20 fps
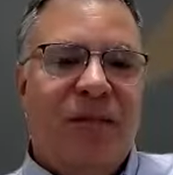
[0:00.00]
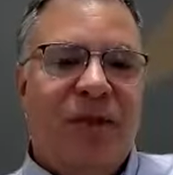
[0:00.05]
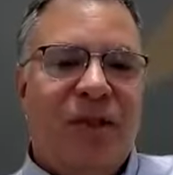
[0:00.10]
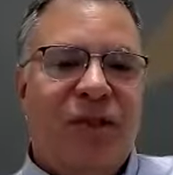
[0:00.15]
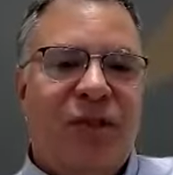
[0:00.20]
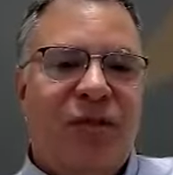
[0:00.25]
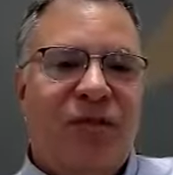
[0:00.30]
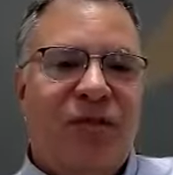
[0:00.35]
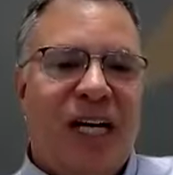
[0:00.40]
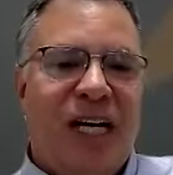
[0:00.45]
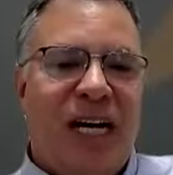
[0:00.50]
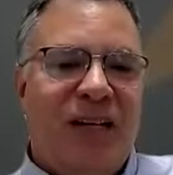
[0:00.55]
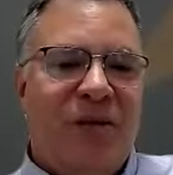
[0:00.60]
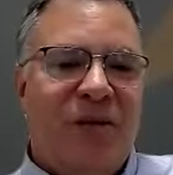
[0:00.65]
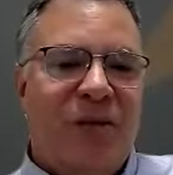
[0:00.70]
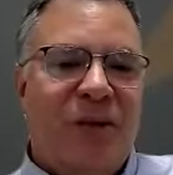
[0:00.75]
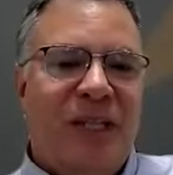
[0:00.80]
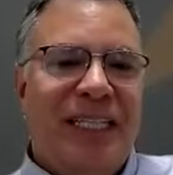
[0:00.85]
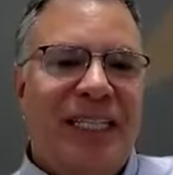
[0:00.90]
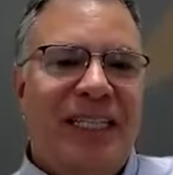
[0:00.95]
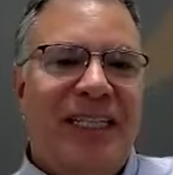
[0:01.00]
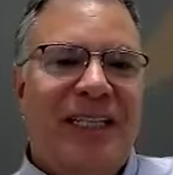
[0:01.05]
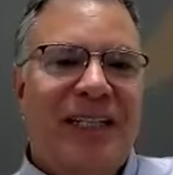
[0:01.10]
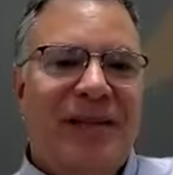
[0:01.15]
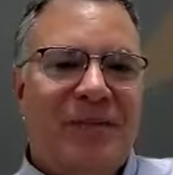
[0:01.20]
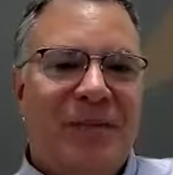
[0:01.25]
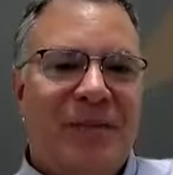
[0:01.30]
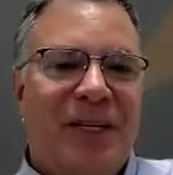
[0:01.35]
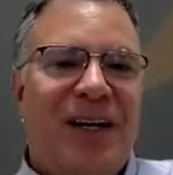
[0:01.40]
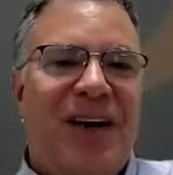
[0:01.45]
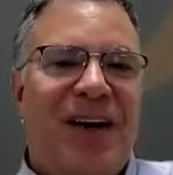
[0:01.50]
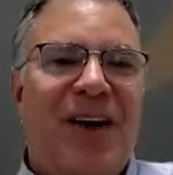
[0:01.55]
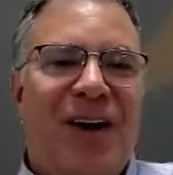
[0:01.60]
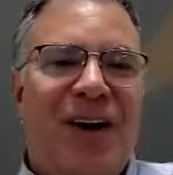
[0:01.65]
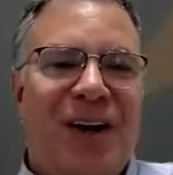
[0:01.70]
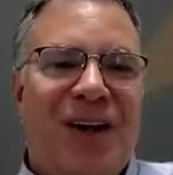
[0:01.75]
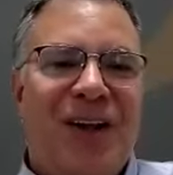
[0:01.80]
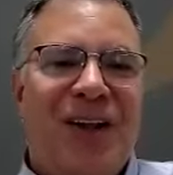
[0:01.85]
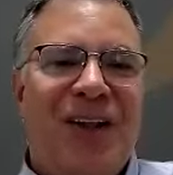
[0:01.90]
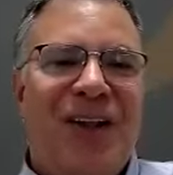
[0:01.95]
but you've got to read them
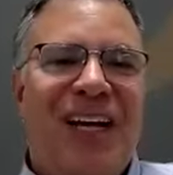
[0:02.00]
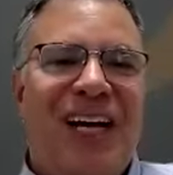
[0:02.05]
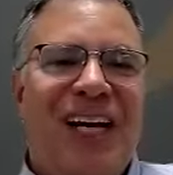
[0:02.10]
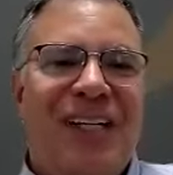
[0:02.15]
all,